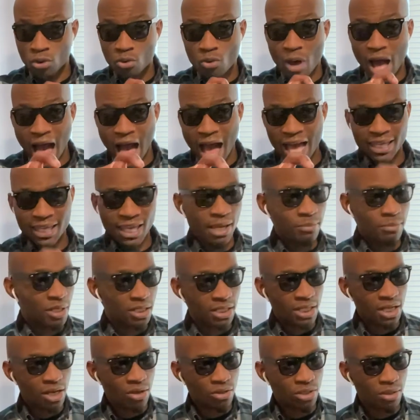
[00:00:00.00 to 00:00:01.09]
I came to
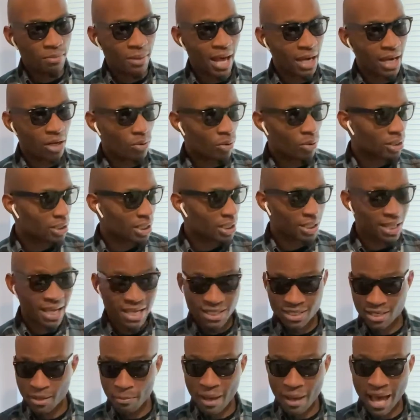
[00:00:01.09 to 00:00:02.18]
tell somebody on today,
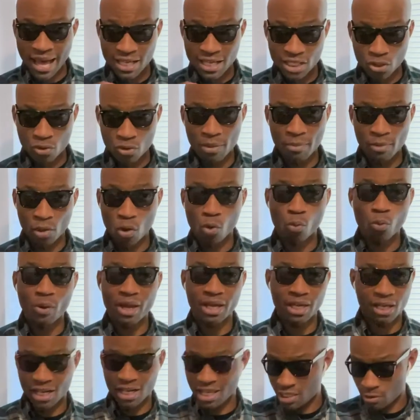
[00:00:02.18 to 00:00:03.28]
somebody's criminal
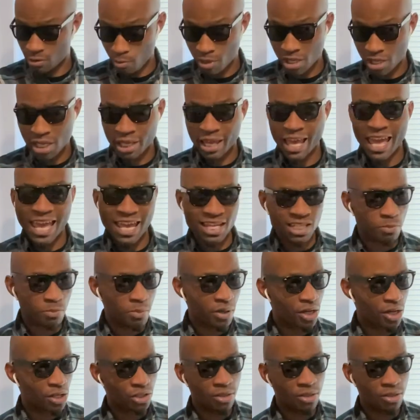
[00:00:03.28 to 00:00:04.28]
record is being expunged.